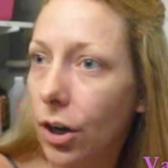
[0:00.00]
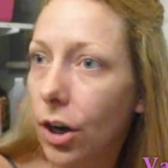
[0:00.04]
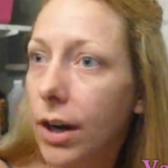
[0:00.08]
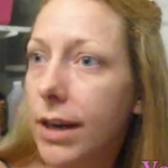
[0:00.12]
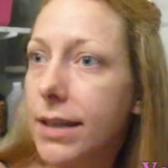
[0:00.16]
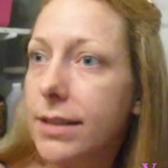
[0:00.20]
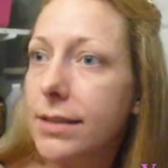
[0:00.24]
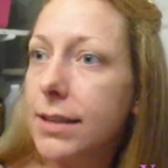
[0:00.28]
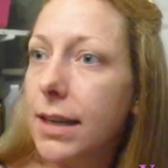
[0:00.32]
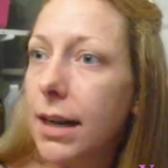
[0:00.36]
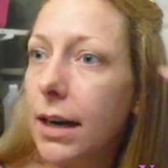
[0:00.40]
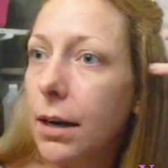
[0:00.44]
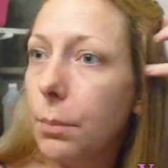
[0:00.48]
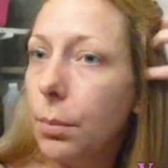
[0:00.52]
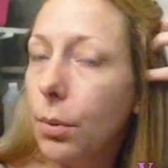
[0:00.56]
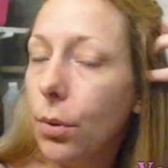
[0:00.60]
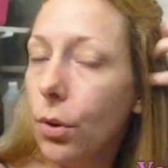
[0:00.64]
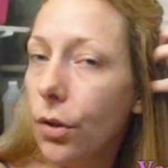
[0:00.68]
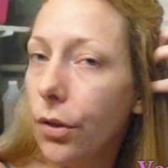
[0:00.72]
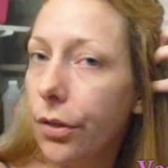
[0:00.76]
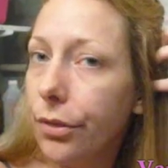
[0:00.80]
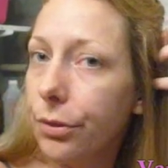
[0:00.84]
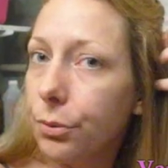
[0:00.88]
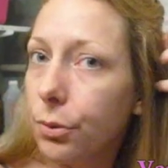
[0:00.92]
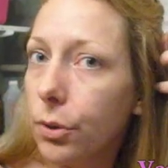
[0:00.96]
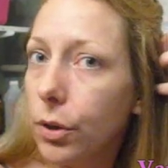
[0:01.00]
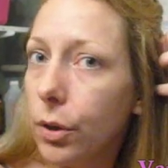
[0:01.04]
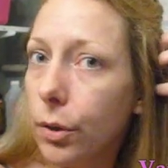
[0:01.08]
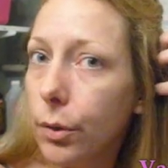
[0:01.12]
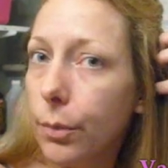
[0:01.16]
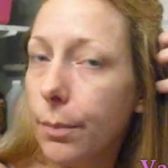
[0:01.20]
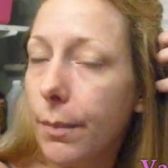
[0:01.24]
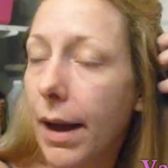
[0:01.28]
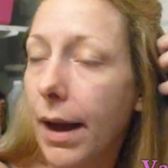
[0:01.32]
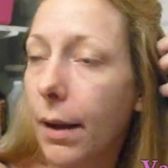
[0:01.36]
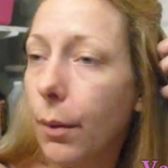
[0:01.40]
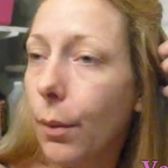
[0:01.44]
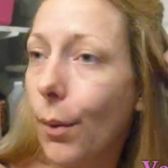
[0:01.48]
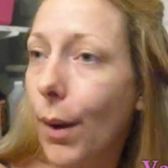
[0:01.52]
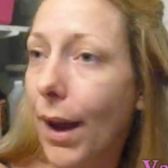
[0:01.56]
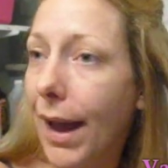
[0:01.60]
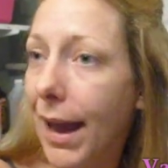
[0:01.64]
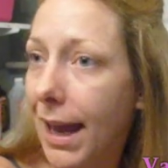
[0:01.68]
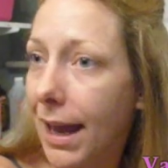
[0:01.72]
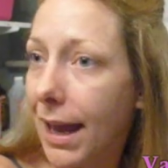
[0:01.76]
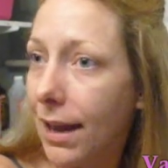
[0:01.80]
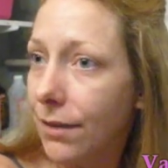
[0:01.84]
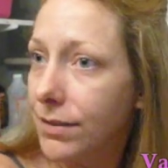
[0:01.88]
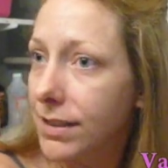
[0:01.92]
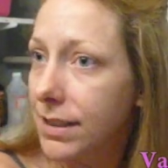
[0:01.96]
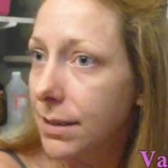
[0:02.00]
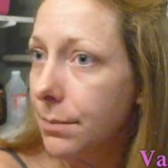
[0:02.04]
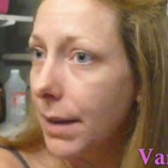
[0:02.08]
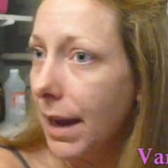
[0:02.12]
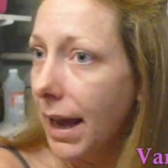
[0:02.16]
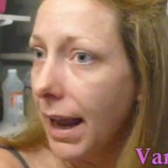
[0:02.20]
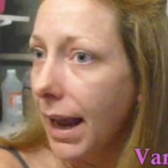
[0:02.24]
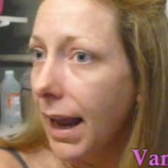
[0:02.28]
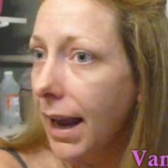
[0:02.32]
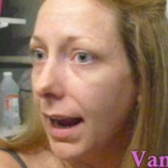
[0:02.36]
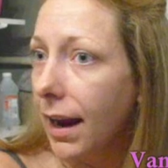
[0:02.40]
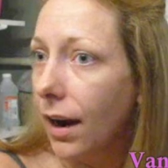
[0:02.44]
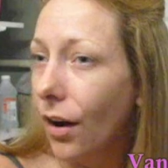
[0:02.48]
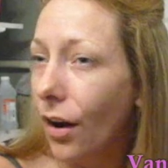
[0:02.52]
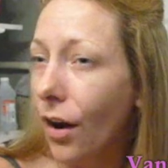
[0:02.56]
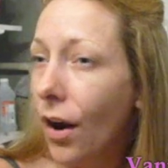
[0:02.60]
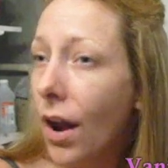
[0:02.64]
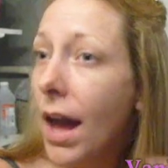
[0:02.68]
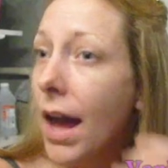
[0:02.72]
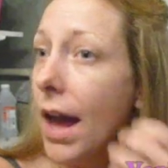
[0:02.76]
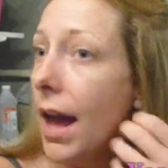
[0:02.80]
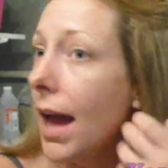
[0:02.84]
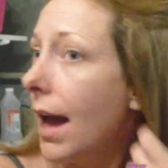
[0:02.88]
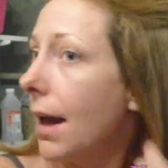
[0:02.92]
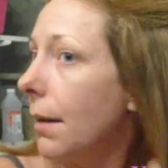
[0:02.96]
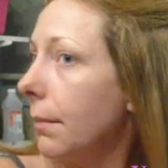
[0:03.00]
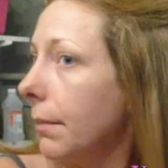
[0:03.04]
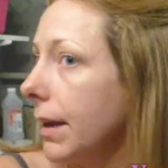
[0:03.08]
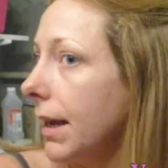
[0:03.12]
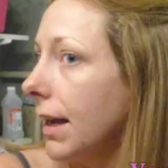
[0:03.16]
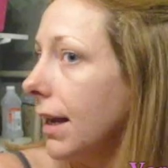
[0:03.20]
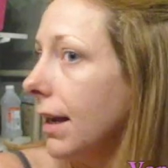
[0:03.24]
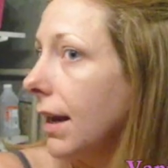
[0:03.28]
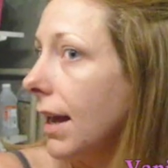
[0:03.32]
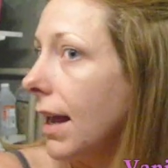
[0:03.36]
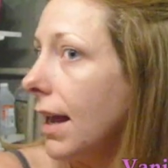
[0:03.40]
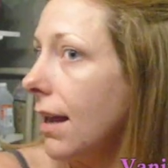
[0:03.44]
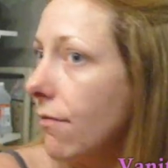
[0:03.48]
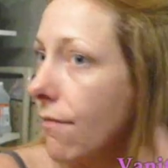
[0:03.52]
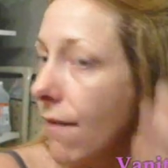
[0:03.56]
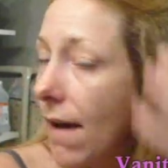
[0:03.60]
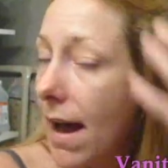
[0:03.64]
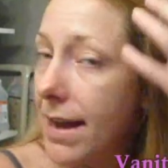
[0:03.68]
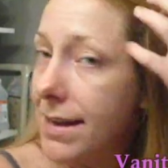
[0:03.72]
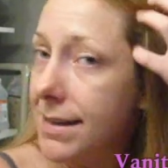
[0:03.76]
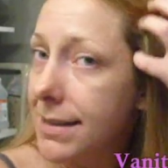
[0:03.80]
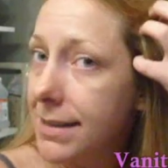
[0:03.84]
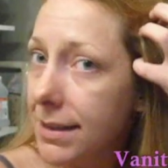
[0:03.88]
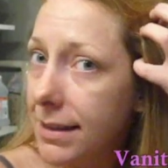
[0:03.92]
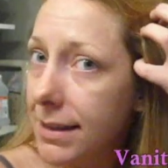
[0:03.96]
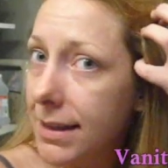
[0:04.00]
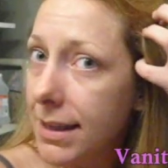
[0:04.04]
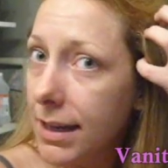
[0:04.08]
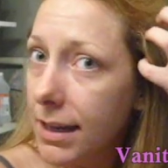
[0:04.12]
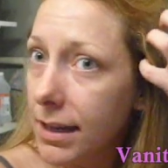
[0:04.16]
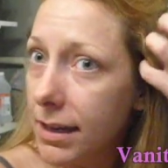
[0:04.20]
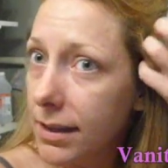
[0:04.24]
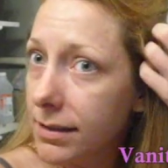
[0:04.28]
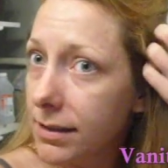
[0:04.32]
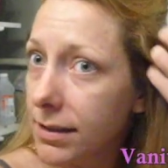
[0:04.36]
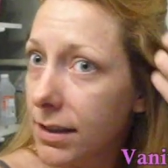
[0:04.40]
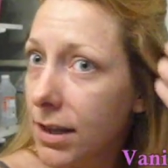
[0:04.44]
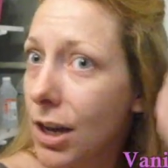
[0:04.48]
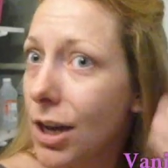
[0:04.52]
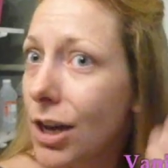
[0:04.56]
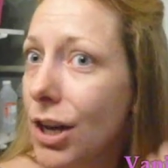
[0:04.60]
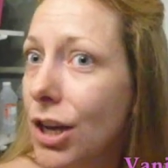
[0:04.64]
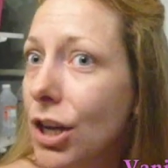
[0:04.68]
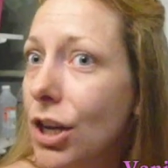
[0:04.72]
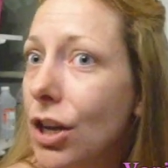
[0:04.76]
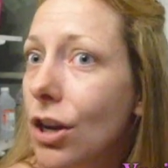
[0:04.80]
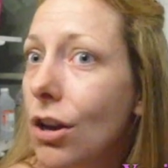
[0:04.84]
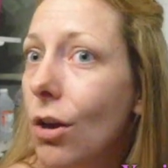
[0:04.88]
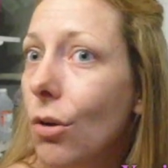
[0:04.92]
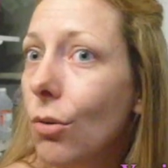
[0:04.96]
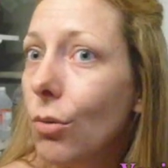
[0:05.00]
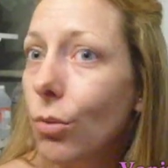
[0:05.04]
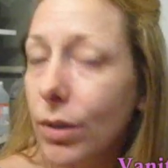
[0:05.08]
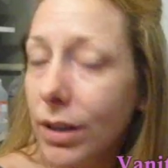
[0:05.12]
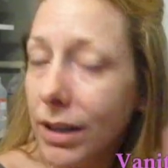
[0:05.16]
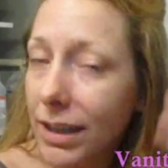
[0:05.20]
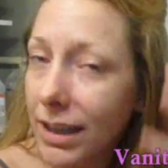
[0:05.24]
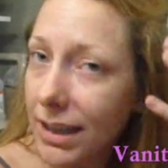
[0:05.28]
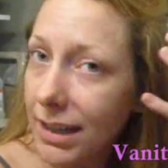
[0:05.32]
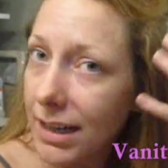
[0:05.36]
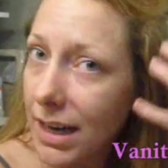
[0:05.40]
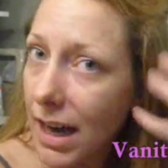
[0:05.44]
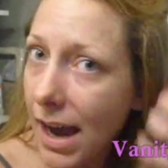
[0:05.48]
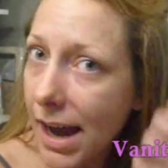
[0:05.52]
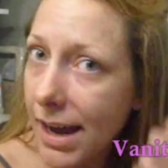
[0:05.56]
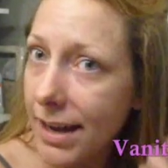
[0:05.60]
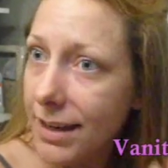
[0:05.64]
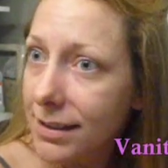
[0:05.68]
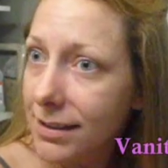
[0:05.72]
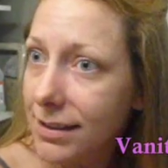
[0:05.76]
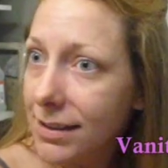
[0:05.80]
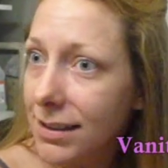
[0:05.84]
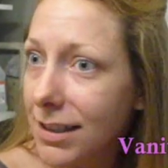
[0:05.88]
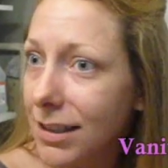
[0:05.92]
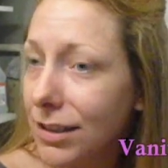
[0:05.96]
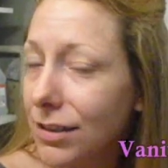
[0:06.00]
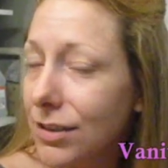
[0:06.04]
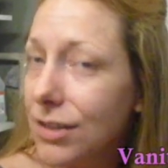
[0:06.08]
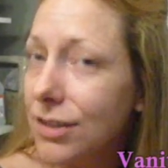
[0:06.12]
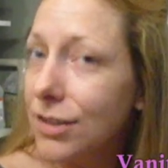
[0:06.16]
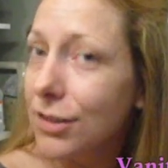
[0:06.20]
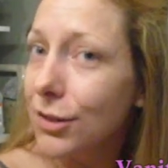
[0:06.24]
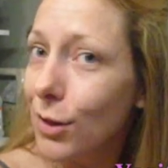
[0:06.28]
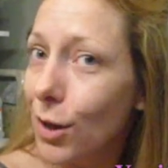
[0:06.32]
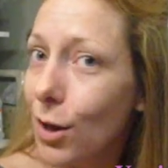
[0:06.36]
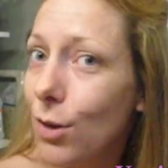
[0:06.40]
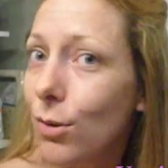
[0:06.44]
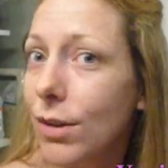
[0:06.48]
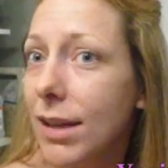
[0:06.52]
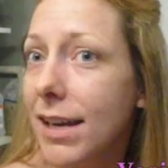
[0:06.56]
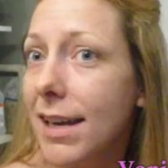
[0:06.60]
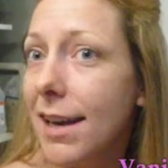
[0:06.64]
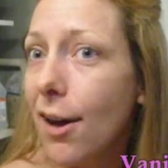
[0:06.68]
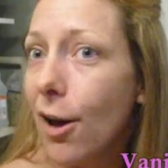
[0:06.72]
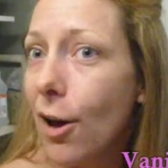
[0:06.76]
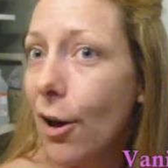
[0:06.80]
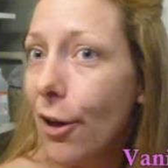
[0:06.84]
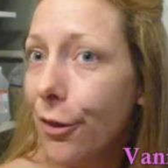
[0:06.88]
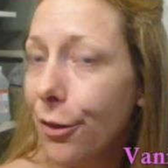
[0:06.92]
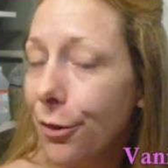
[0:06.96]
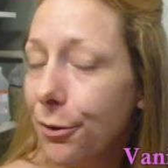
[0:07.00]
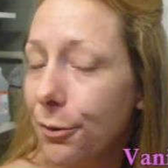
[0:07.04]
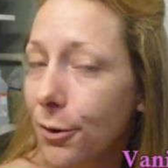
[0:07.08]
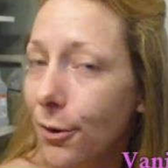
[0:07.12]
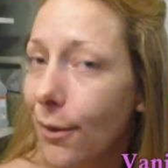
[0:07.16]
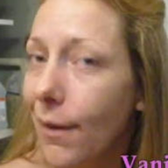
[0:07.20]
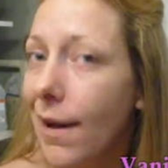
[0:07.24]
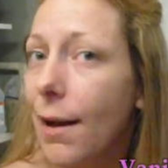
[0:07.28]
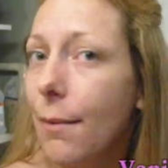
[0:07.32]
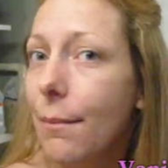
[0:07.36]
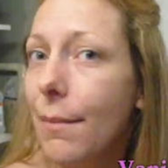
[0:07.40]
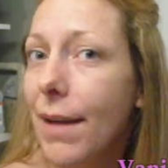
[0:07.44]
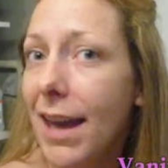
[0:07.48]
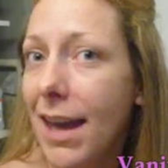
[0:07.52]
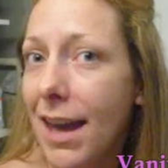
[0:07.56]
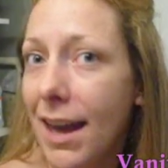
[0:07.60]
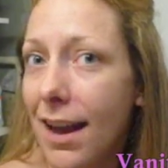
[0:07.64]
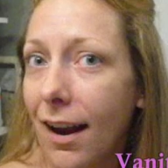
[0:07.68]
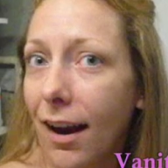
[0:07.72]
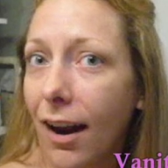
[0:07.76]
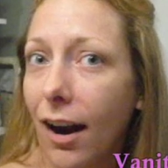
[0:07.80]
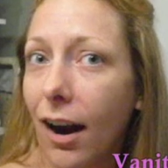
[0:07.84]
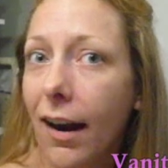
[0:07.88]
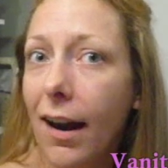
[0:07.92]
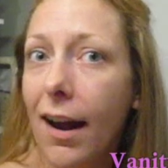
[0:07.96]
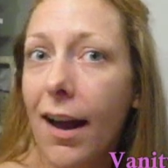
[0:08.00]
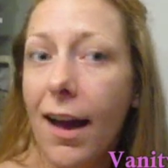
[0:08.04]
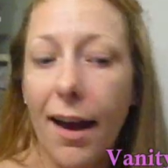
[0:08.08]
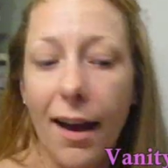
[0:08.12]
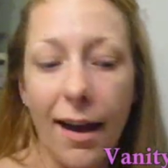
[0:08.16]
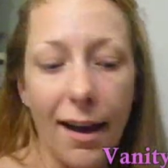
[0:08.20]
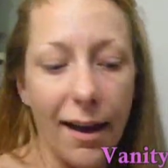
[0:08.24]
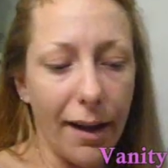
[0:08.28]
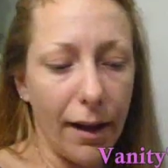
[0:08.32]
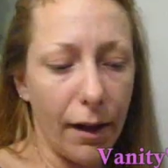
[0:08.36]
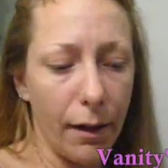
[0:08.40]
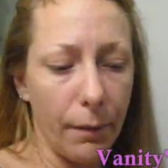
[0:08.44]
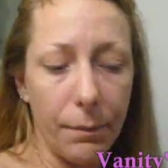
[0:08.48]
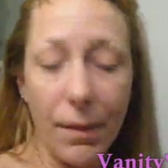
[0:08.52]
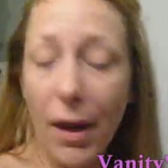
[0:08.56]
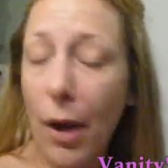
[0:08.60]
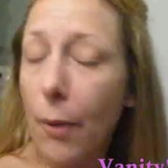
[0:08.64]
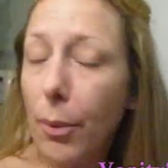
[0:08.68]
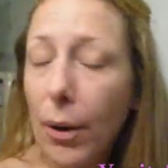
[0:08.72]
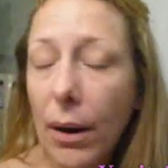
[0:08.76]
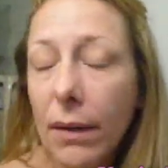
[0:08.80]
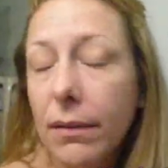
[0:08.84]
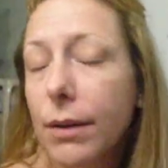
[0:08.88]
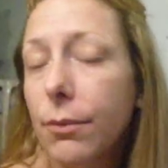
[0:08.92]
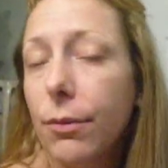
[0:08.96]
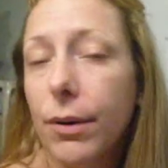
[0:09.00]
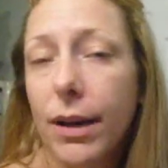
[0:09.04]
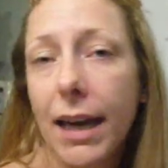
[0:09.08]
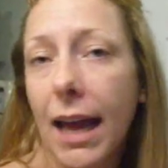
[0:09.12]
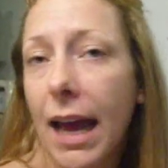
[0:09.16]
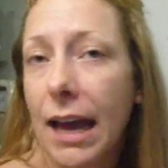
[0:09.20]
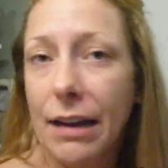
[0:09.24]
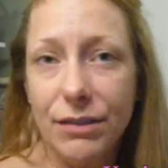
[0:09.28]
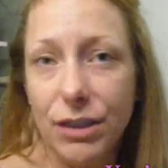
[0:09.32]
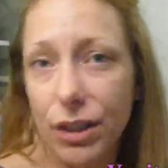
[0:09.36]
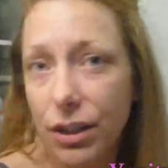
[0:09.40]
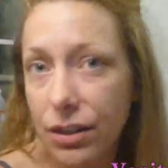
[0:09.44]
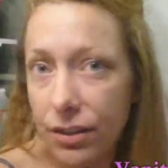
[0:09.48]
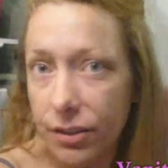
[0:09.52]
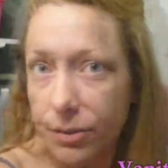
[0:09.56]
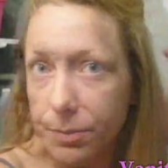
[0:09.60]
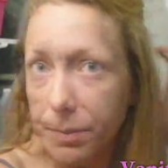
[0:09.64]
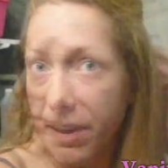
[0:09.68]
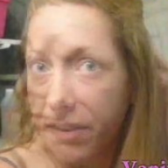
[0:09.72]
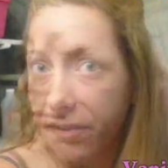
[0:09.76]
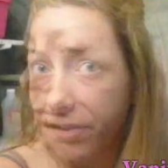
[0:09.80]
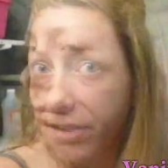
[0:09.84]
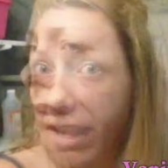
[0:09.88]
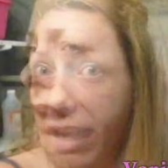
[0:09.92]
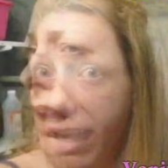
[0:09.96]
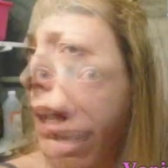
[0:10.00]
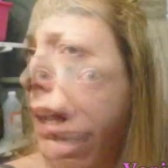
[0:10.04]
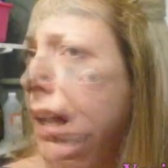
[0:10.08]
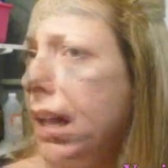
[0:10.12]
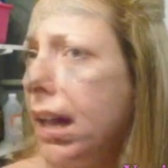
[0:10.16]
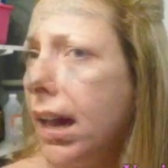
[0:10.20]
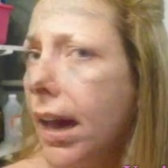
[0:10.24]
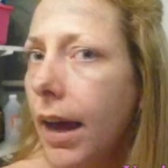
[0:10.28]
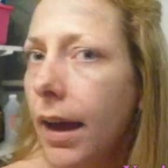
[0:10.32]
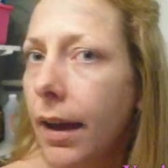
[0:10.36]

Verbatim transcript: It's going to pull through my waves in my hair. I mean, if I did this you know, really nice and slowly all throughout my hair. Um, I probably wouldn't have to use my flat iron.